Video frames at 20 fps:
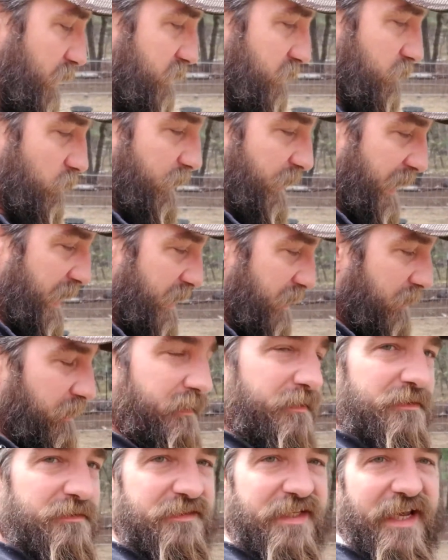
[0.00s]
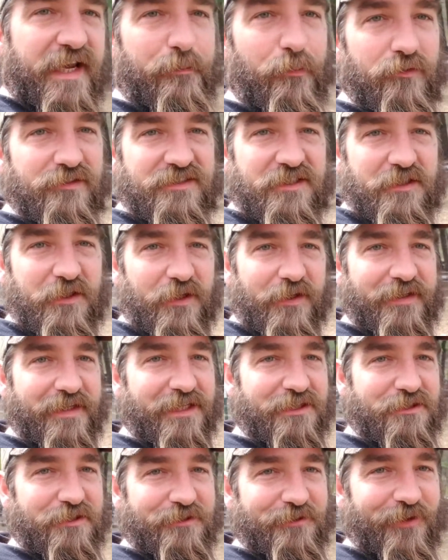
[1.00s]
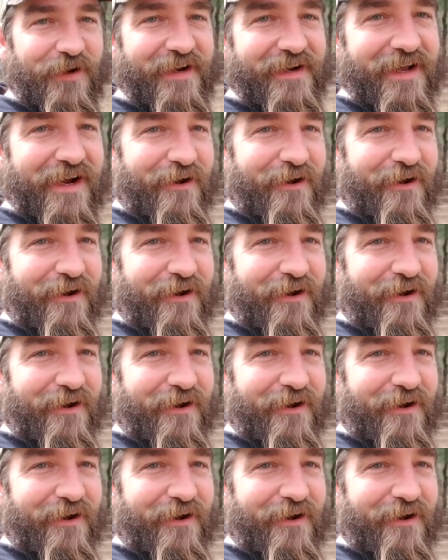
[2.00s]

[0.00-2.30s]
So we got tables in our kitchen right